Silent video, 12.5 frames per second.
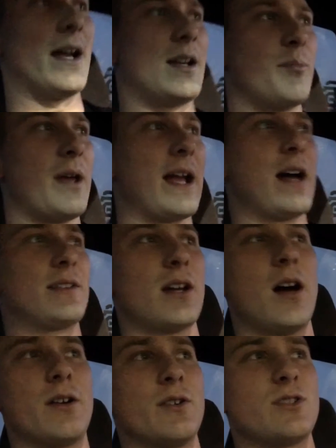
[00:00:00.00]
could bang out the
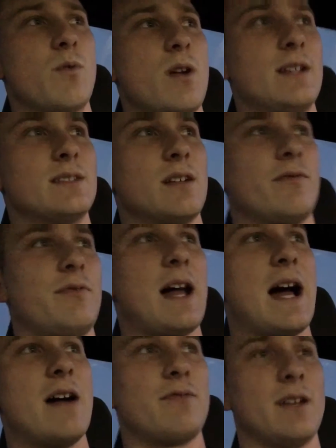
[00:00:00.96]
120s on
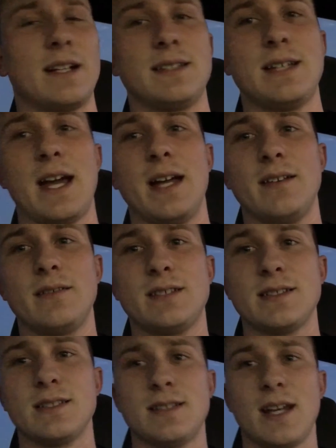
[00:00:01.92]
flat for like 10
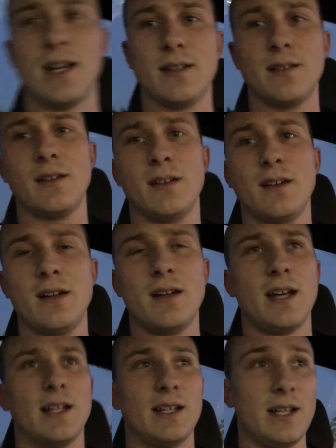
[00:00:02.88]
sets of 10,
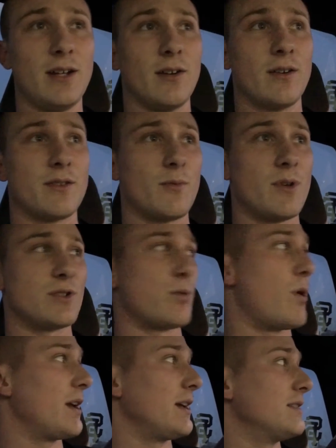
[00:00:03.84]
and here the
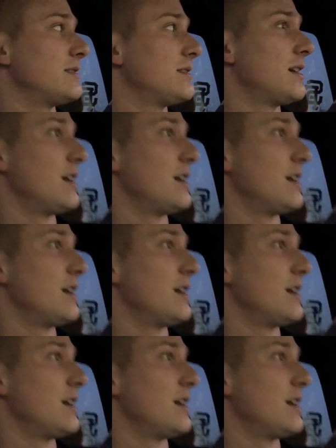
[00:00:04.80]
120s,